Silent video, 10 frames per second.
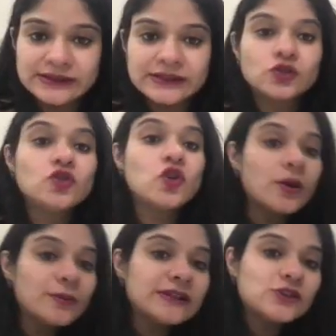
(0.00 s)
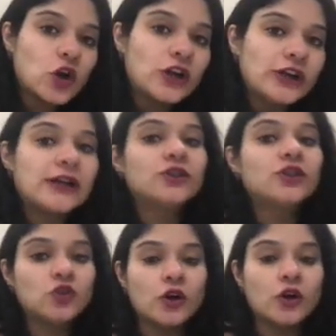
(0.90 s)
So normal salt are the
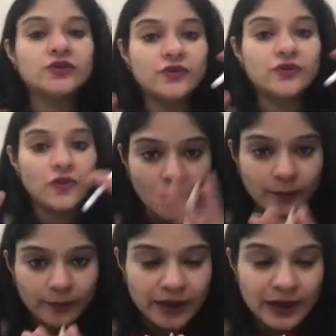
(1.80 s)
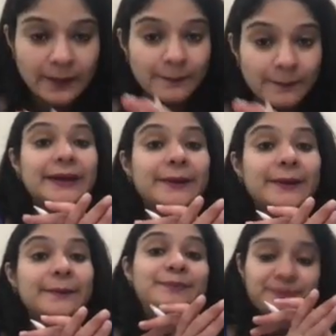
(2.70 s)
salts formed by, com
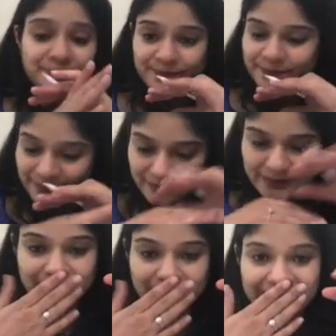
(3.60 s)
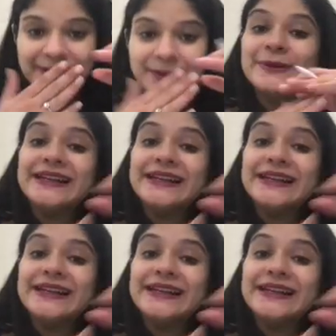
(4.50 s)
by complete